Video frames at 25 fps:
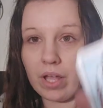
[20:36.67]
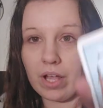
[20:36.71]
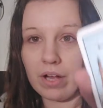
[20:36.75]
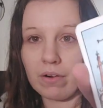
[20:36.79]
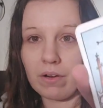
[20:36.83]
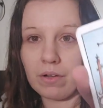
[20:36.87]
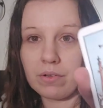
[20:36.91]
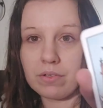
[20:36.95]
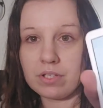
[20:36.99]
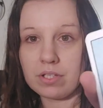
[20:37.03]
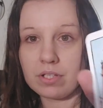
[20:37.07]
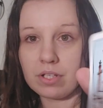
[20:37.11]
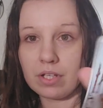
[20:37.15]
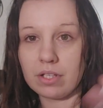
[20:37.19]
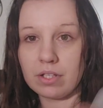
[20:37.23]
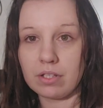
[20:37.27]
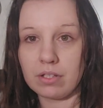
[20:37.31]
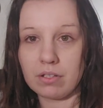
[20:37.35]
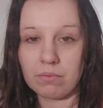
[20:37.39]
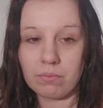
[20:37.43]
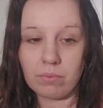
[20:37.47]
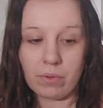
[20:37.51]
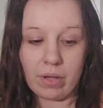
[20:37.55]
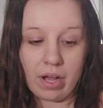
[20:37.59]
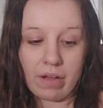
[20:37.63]
Eros,
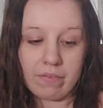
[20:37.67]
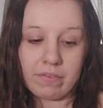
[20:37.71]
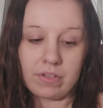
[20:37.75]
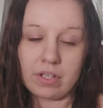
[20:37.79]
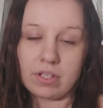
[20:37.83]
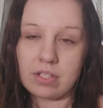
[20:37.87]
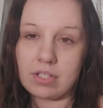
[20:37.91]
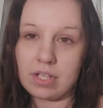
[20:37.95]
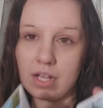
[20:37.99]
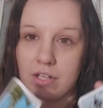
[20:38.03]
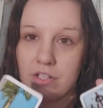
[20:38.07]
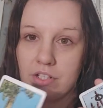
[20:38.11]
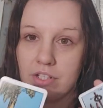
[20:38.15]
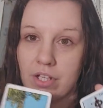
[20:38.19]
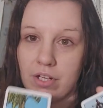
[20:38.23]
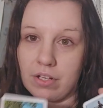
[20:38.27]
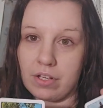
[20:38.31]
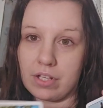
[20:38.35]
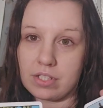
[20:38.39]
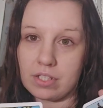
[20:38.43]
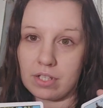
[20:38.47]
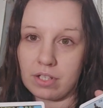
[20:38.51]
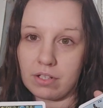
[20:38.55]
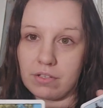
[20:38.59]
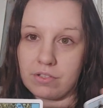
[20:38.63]
we're having
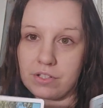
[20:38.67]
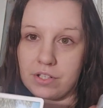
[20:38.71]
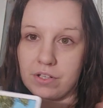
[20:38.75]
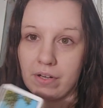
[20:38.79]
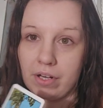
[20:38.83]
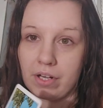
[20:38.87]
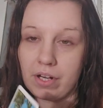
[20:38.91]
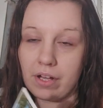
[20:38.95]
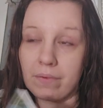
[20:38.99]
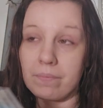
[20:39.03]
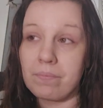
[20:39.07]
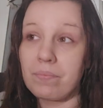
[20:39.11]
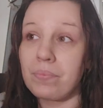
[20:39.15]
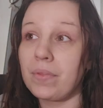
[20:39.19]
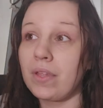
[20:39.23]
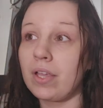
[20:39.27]
Sagittarius energy right now.